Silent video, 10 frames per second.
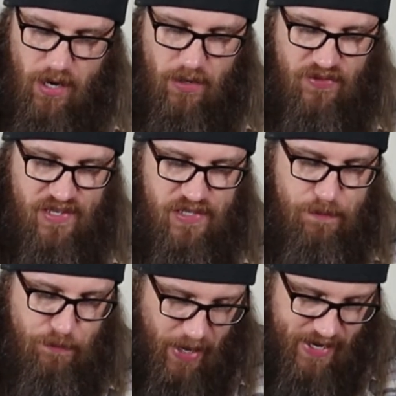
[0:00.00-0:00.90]
on this
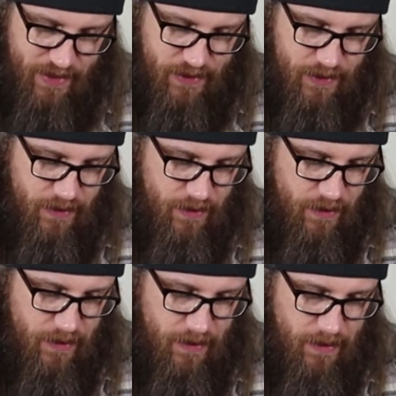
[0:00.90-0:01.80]
base.
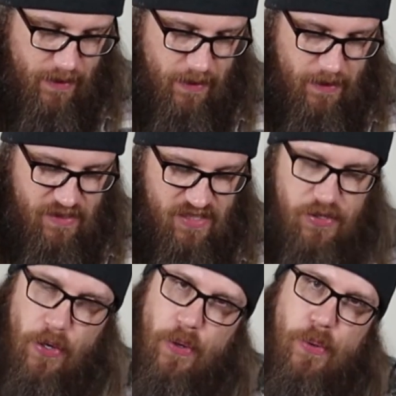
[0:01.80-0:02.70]

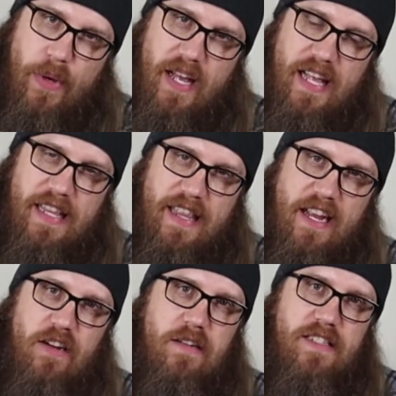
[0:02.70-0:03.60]
So
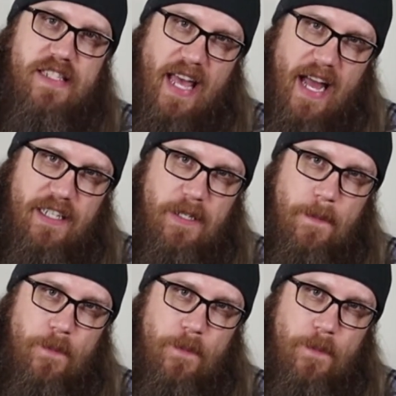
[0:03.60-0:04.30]
there's that.